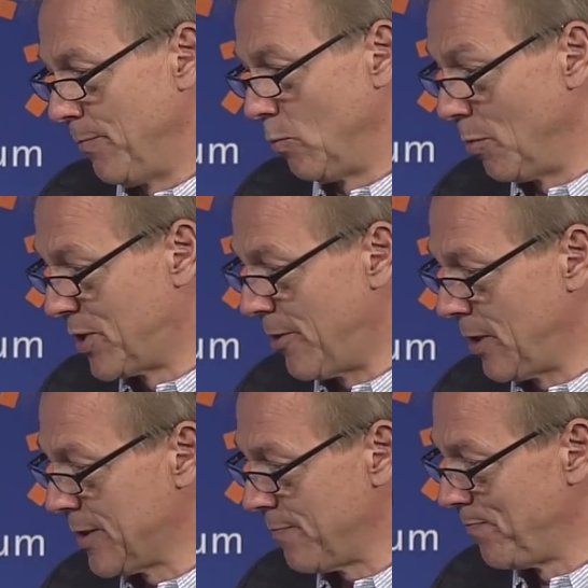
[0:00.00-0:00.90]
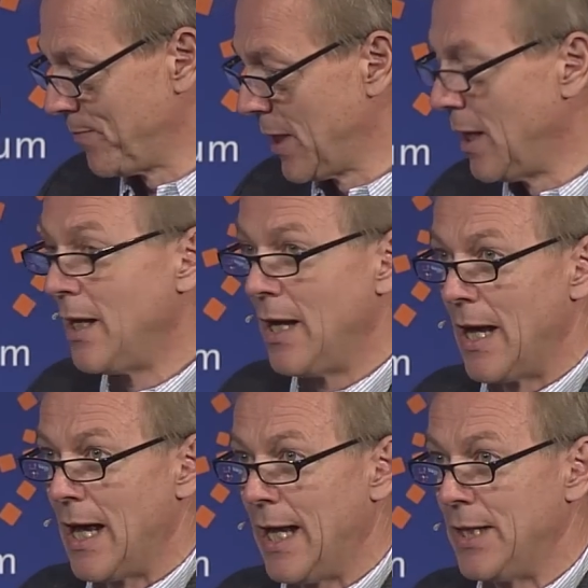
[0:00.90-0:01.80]
raw materials.
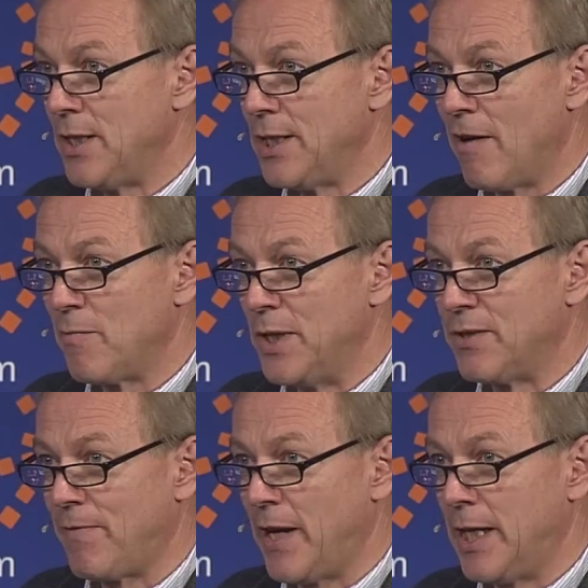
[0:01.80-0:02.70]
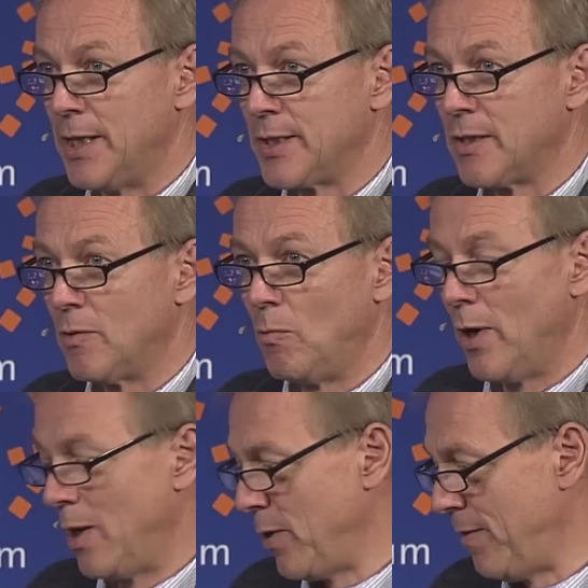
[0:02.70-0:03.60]
And in government affairs,
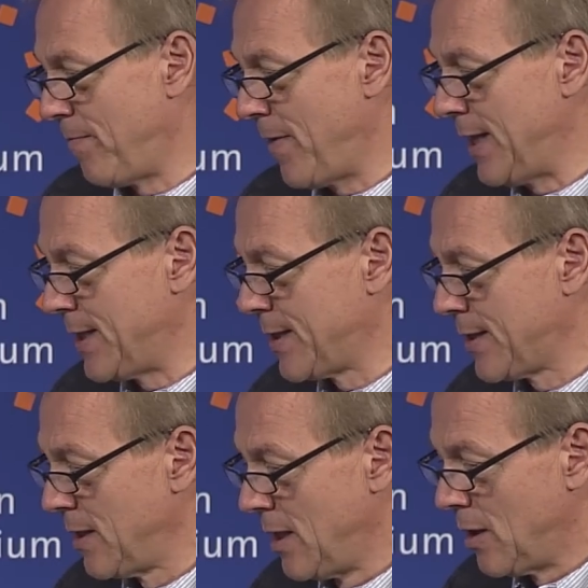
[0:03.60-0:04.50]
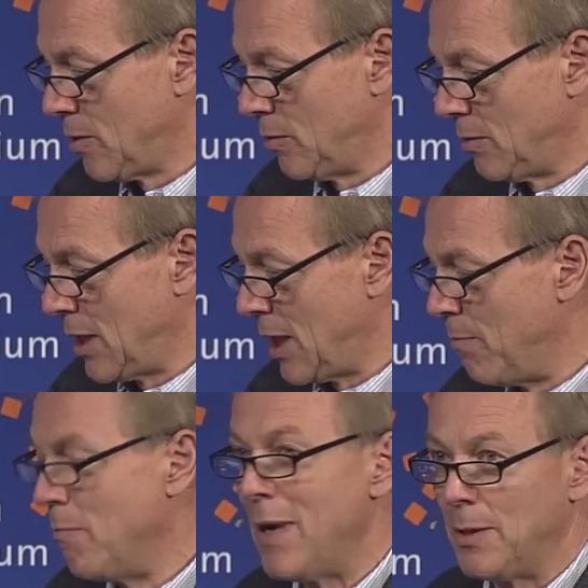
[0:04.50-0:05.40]
where we face a
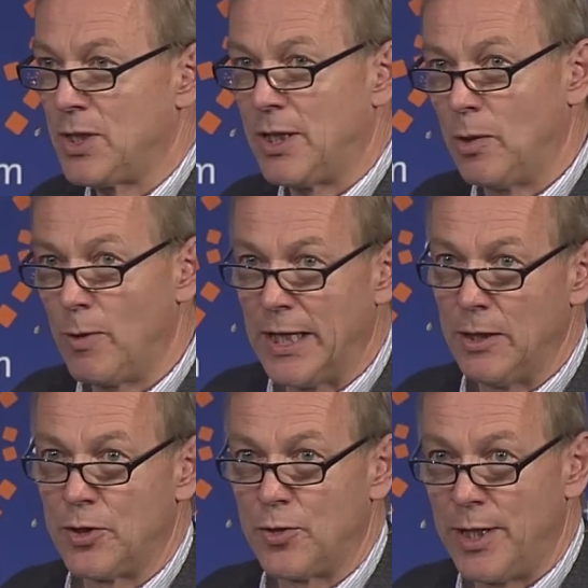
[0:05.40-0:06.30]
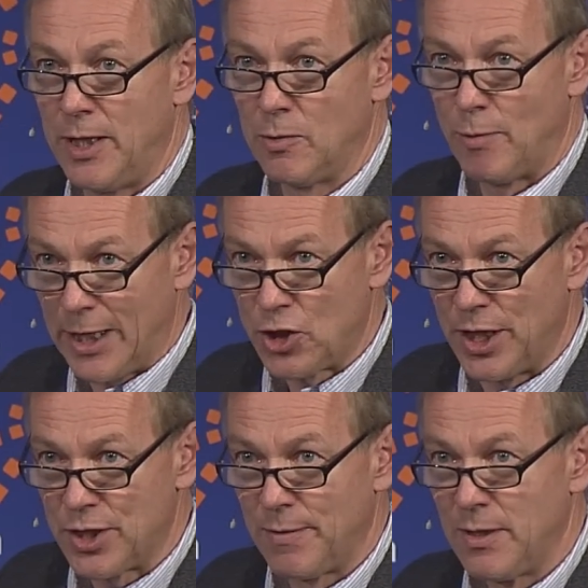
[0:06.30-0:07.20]
mounting regulatory
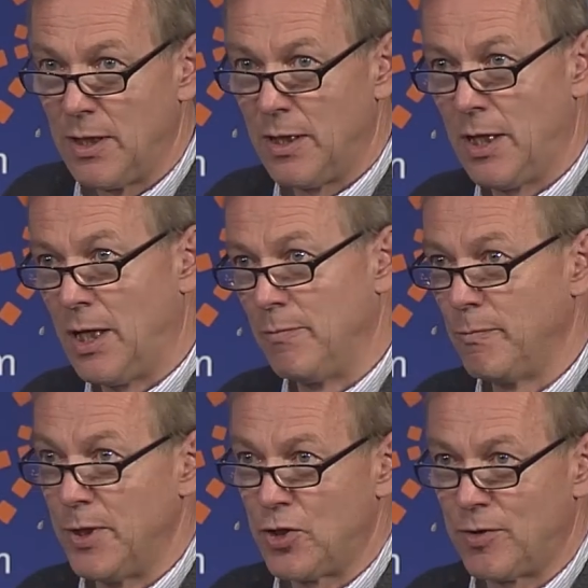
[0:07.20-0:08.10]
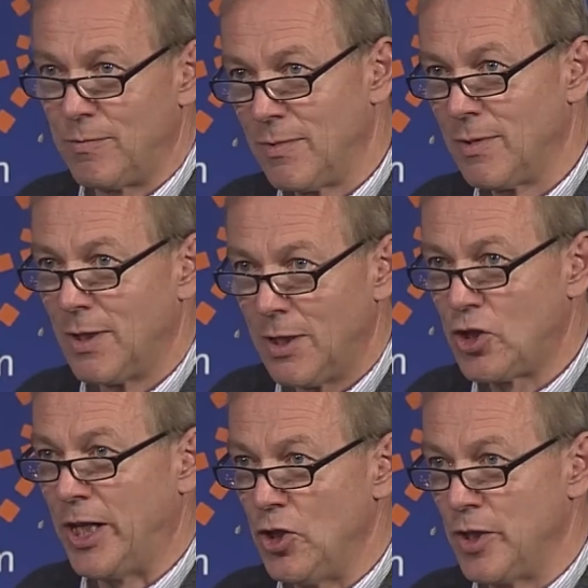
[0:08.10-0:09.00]
ratchet, which
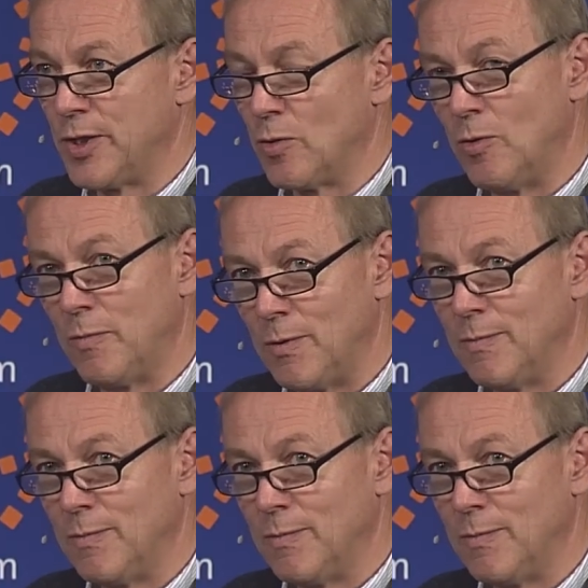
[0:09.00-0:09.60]
changes or